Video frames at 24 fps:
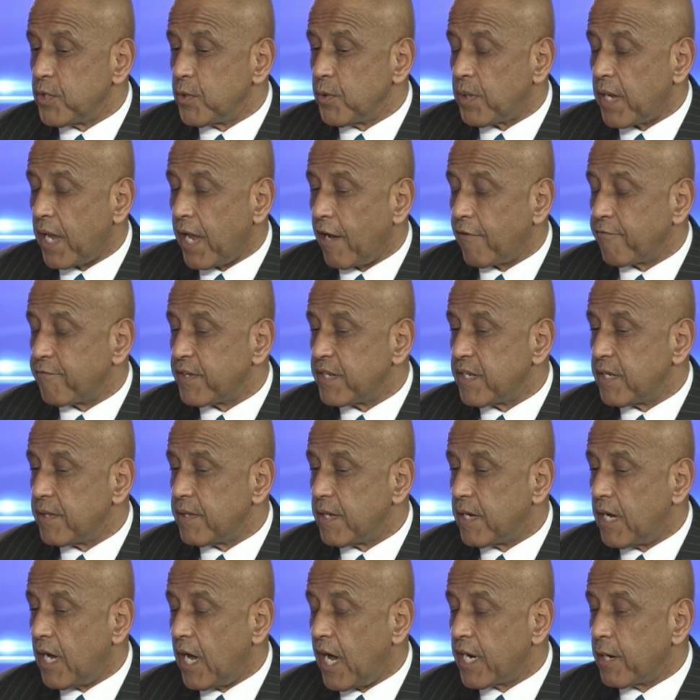you have
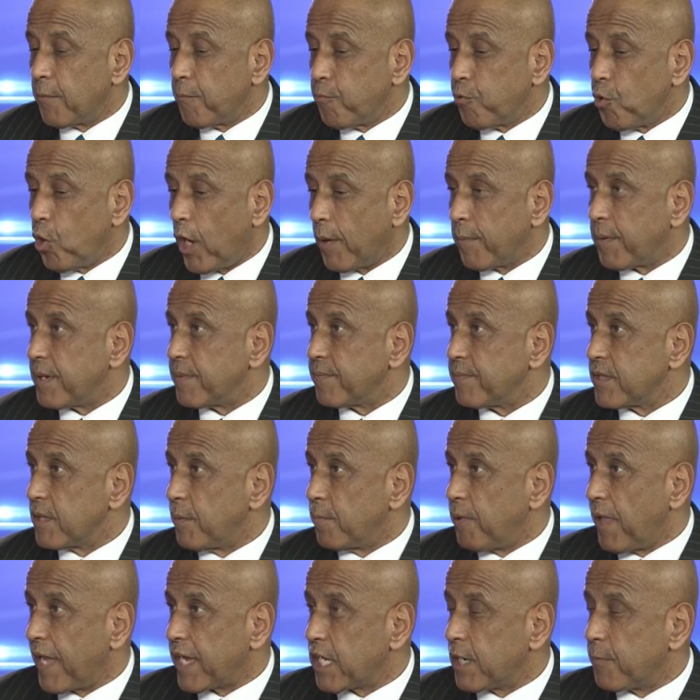unemployment.
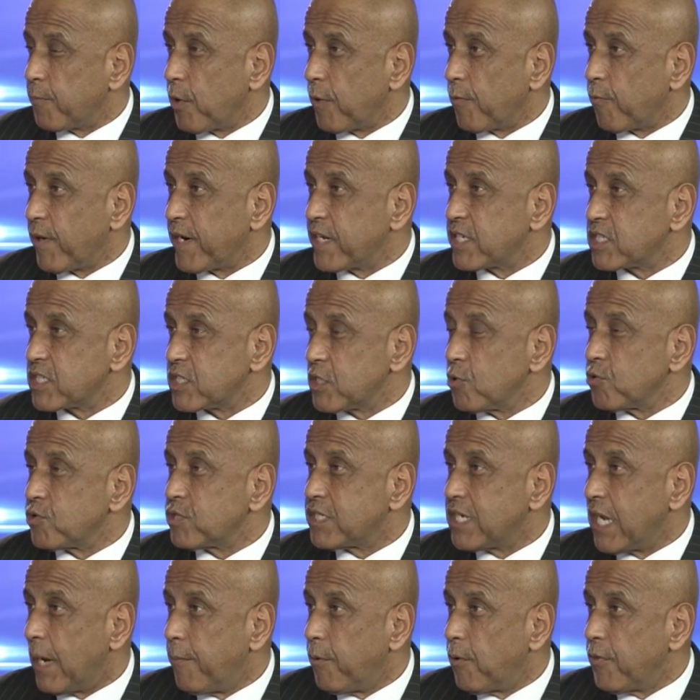The black unemployment rate is still
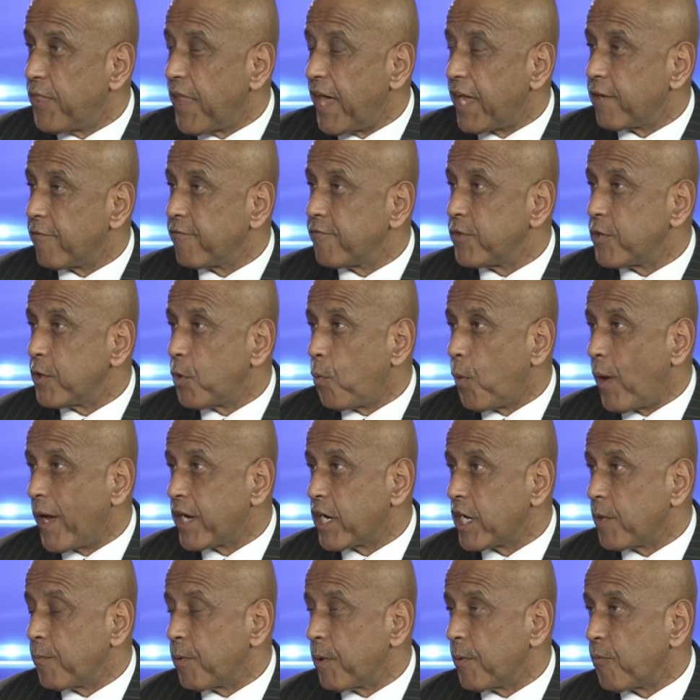double that of the
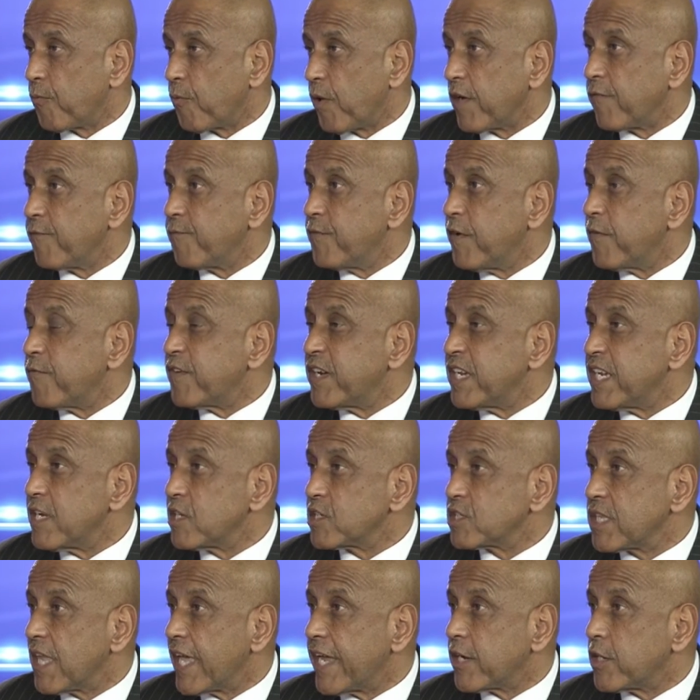white unemployment rate 50
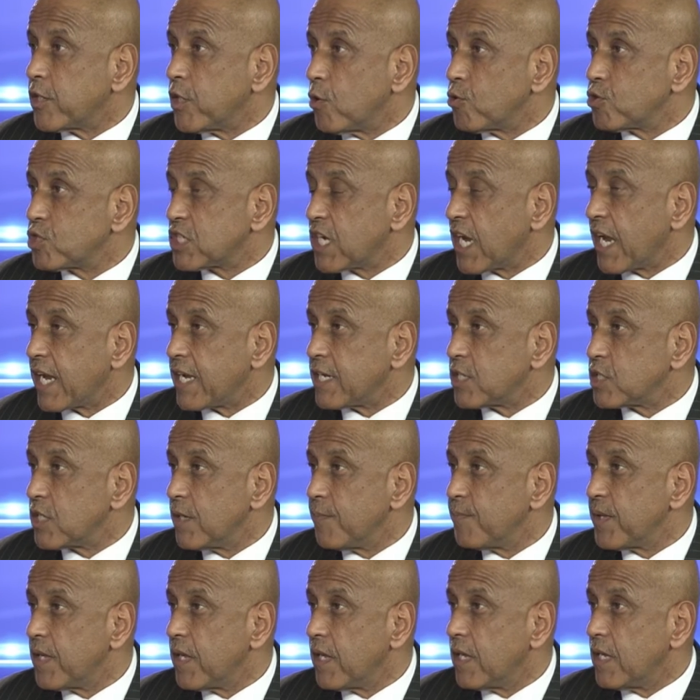years later, no change.
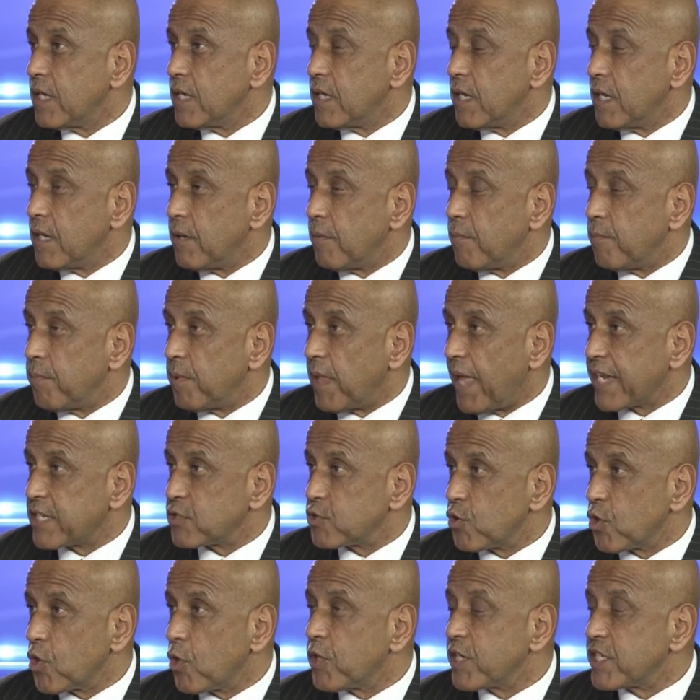
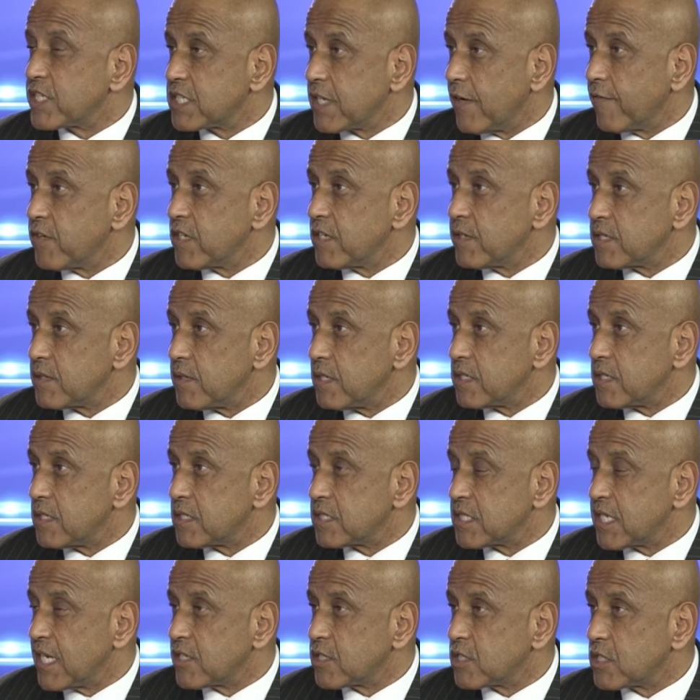Blacks earn only 70
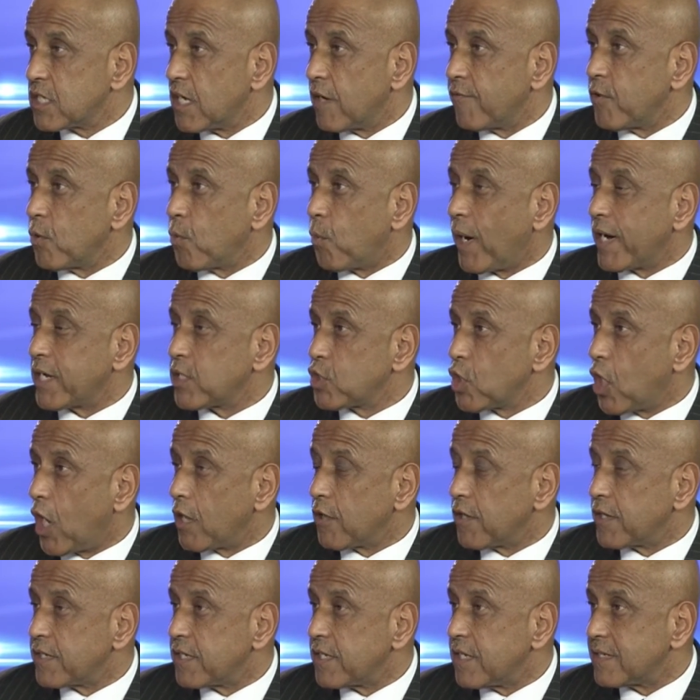cents to every white
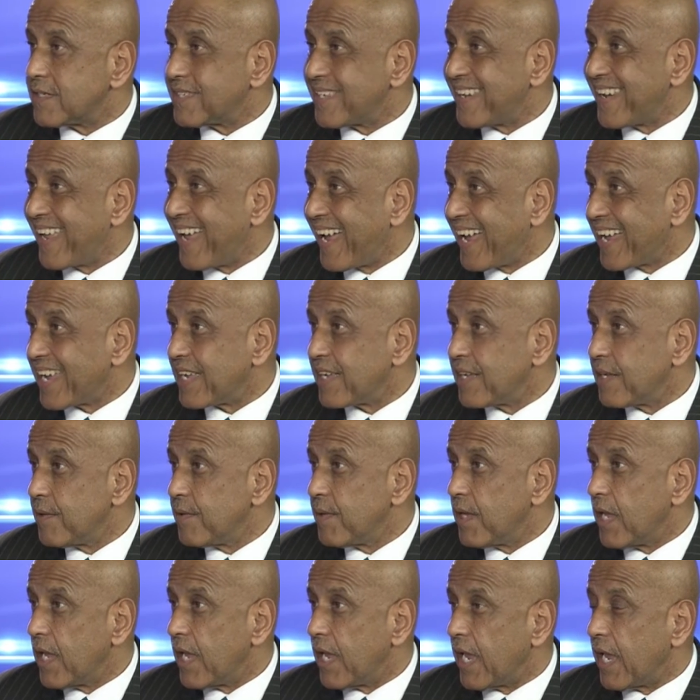dollar today,
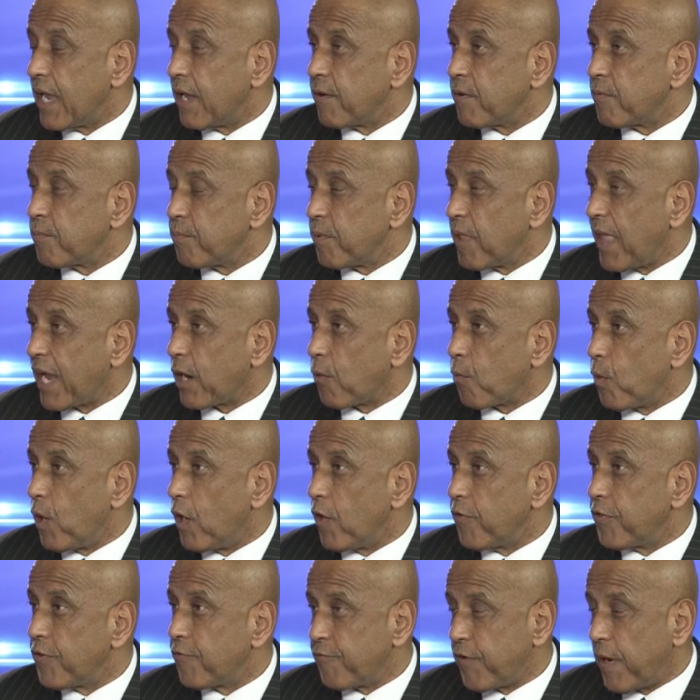and black
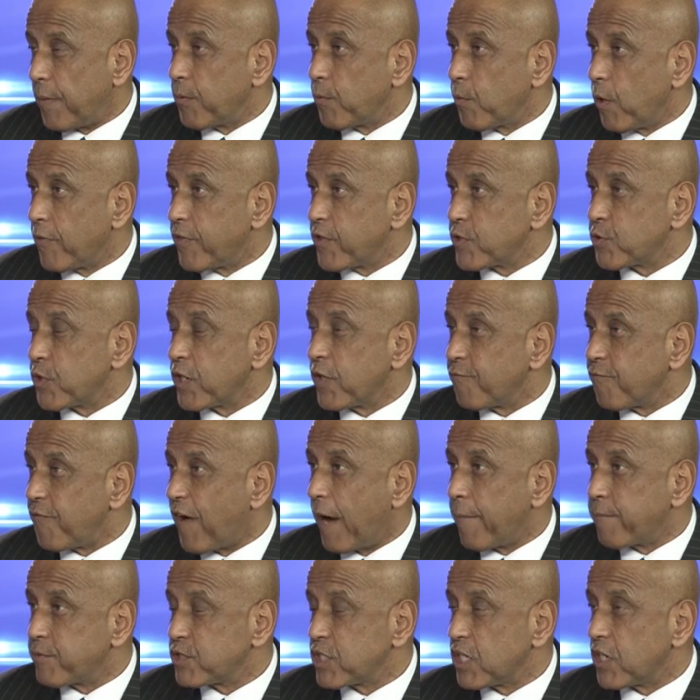wealth, family wealth is only
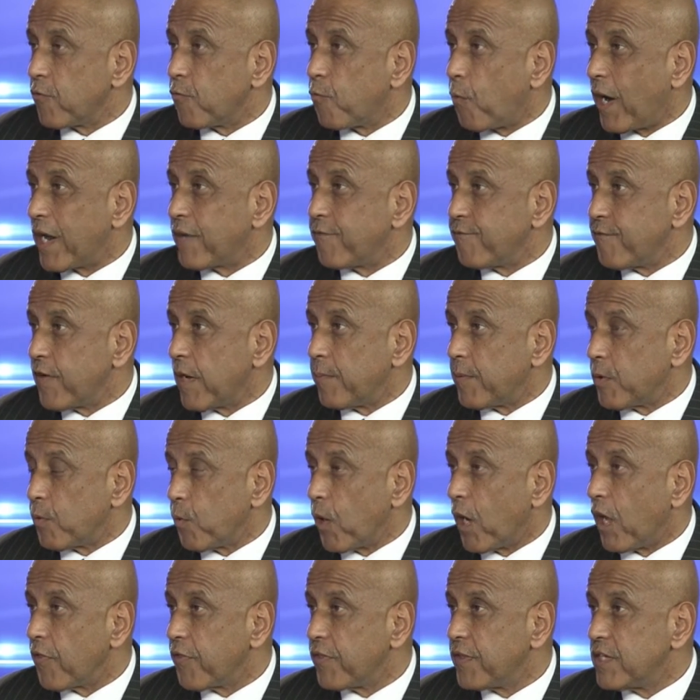5% of white family
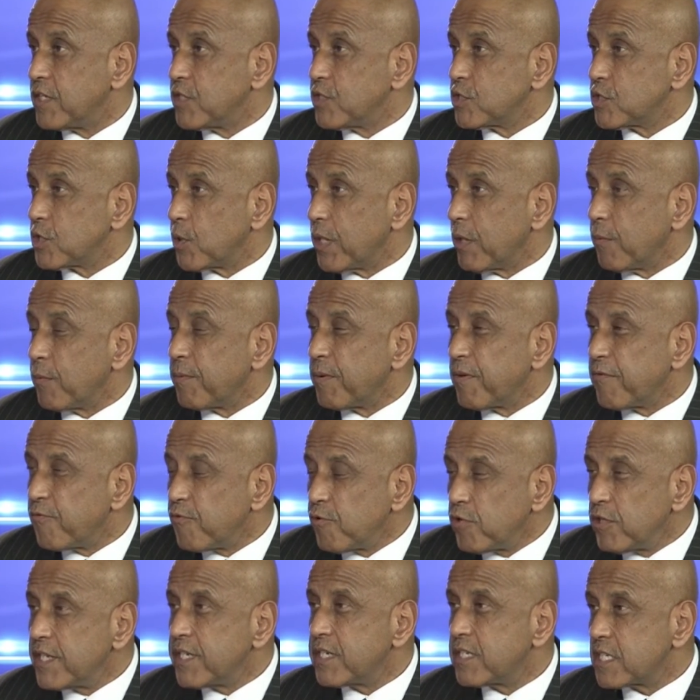wealth. So he would be
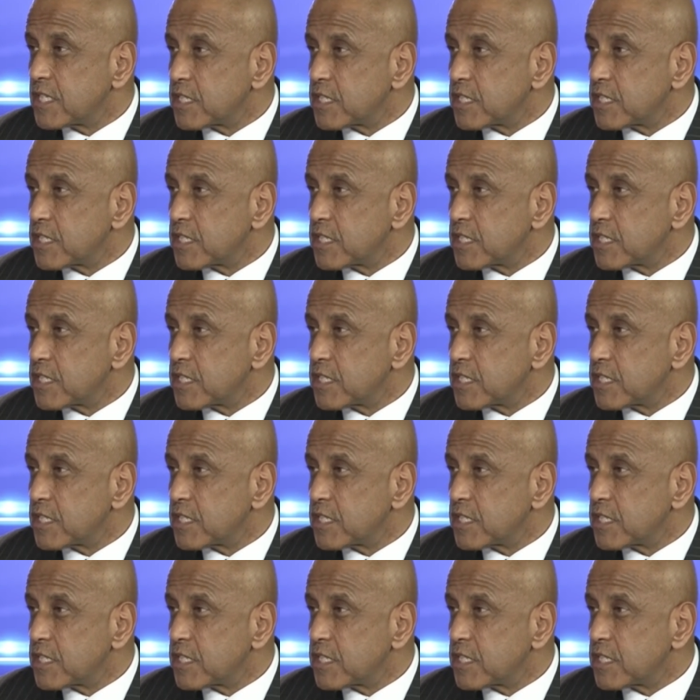really